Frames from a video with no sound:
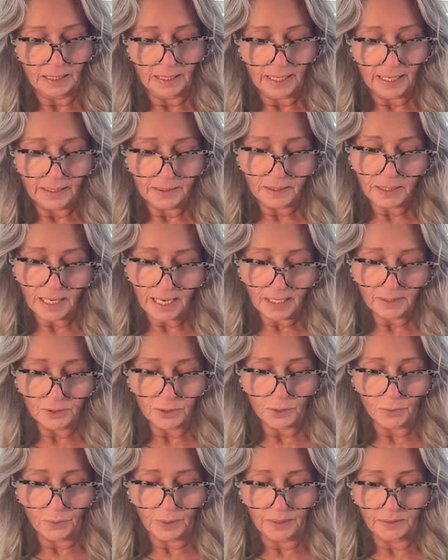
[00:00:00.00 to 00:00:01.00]
as a
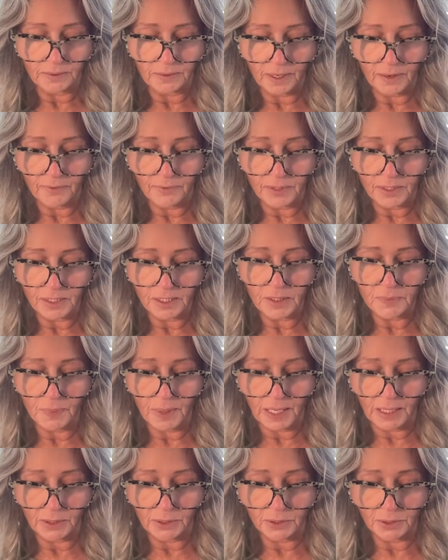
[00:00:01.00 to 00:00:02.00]
consequence of the
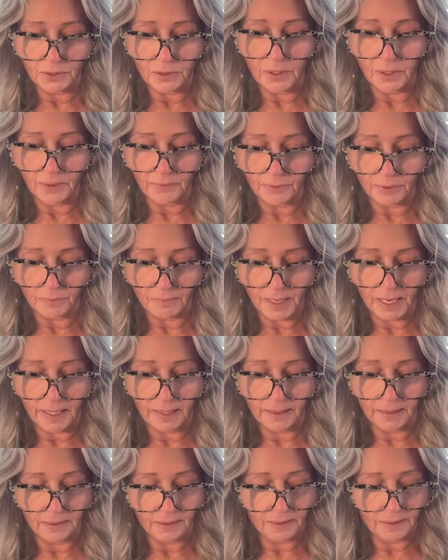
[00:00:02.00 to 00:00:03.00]
expansion of your
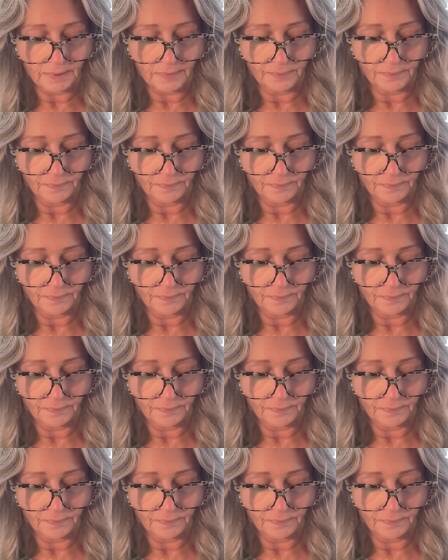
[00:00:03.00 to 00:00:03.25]
mind.